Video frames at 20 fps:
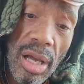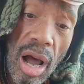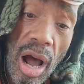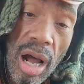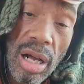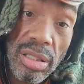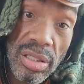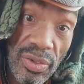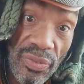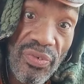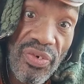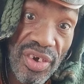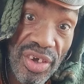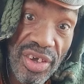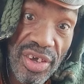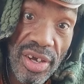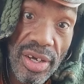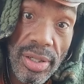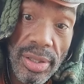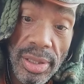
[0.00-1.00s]
aunt
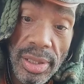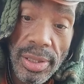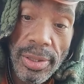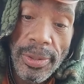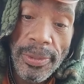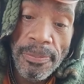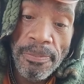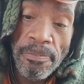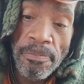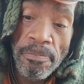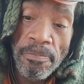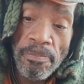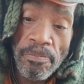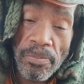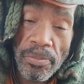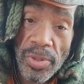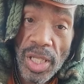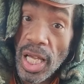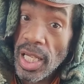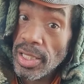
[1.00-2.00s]
figure,
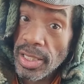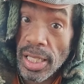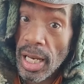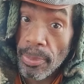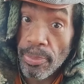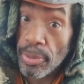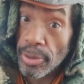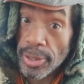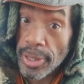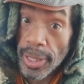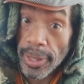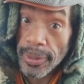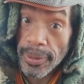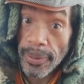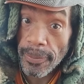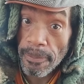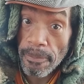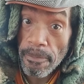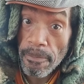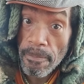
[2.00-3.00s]
is not
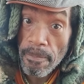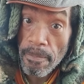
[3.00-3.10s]
protected.